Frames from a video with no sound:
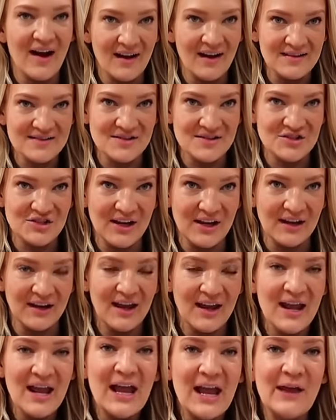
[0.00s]
oxygen.
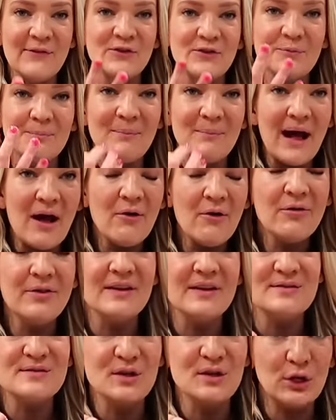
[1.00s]
If your mouth is